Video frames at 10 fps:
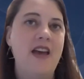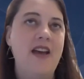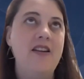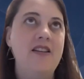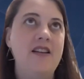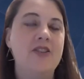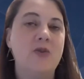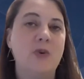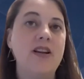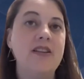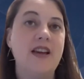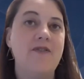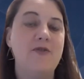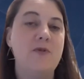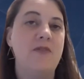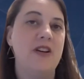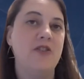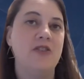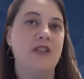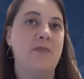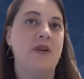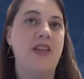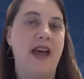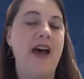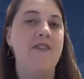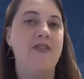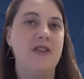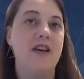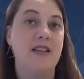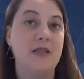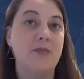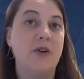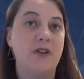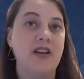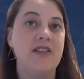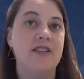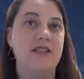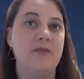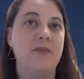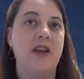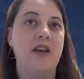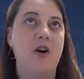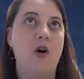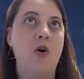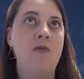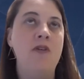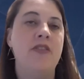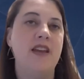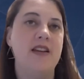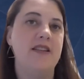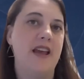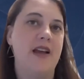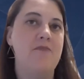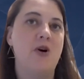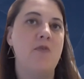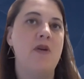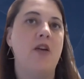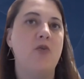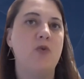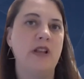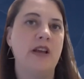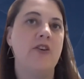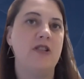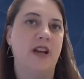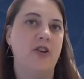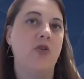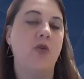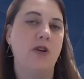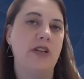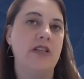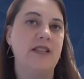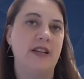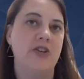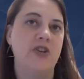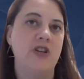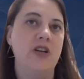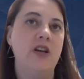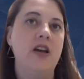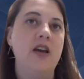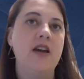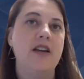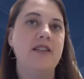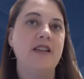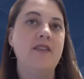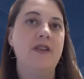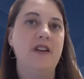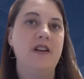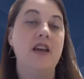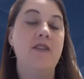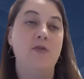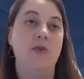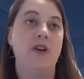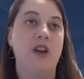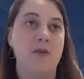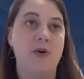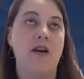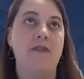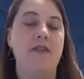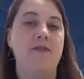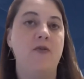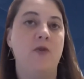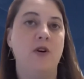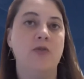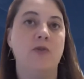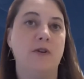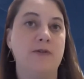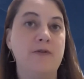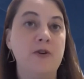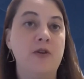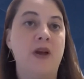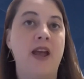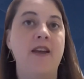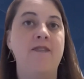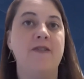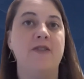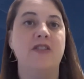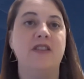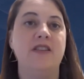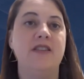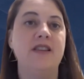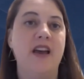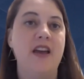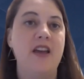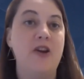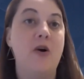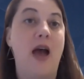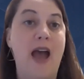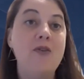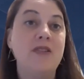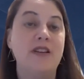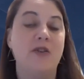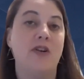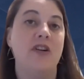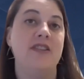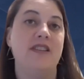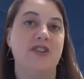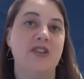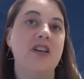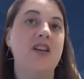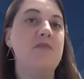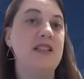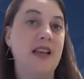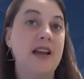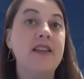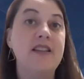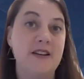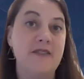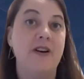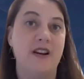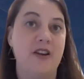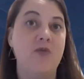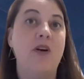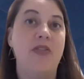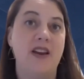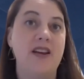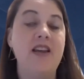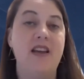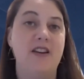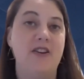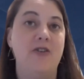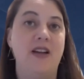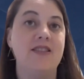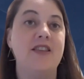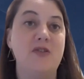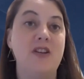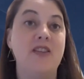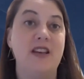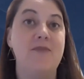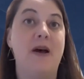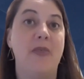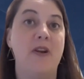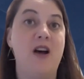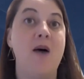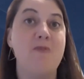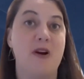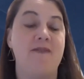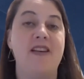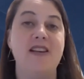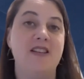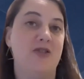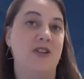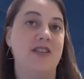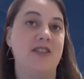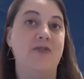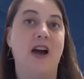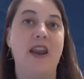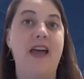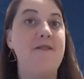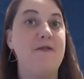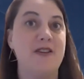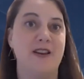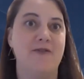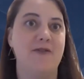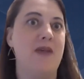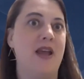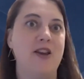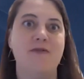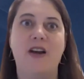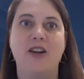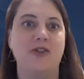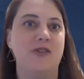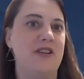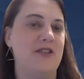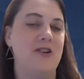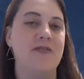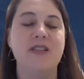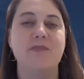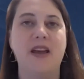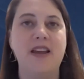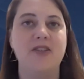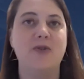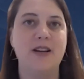And it, it's great to have new professionals step in that have experience, but hopefully they can take a moment and really understand your organization. Because even even with a nonprofit, if you've worked for a food bank versus, you know, a housing organization, they can be slightly different in what they need. You know, that's the unique thing about the nonprofit industry is you've got everything from manufacturing to service-based,